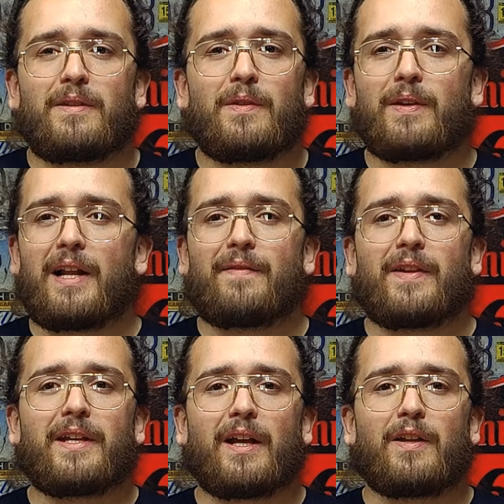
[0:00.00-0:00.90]
You could have
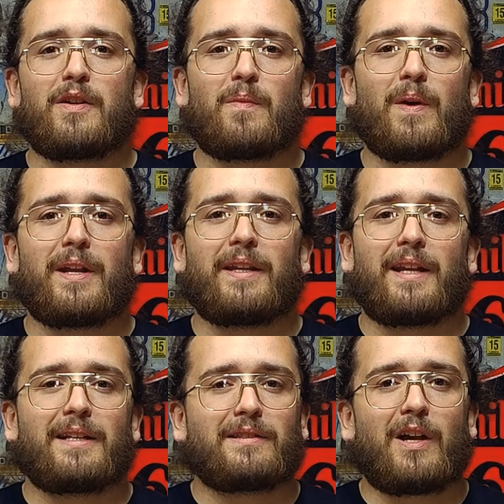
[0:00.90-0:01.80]
any color you wanted
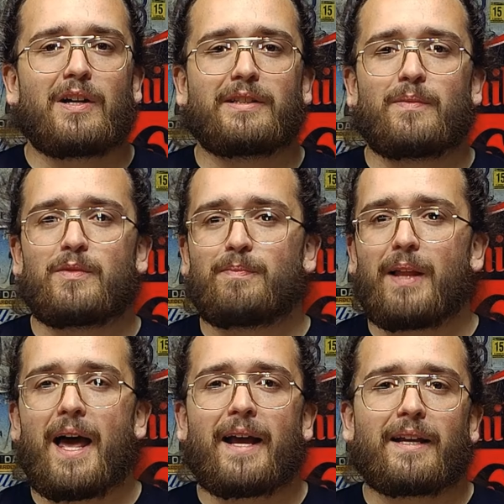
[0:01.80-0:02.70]
as long as it was
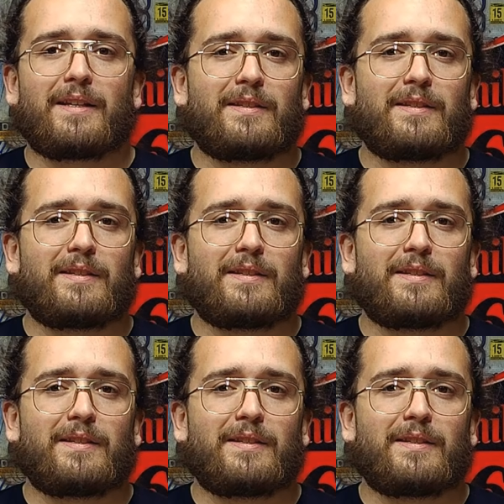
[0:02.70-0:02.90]
black,